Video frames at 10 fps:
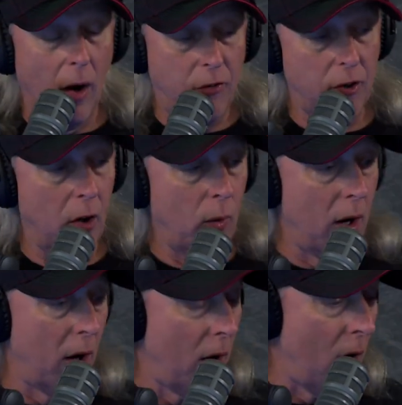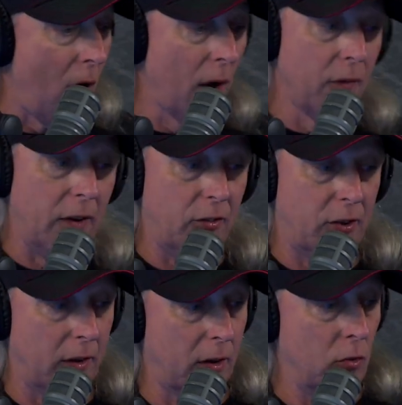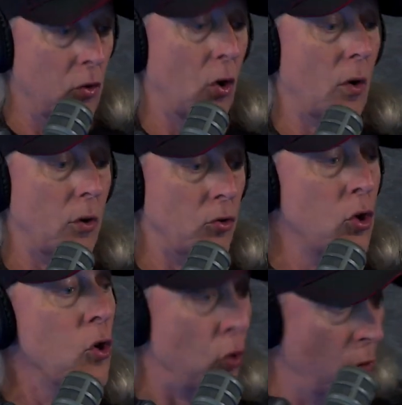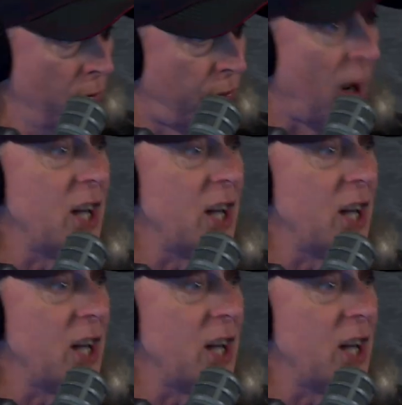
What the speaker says: right, so all of these new, fresh.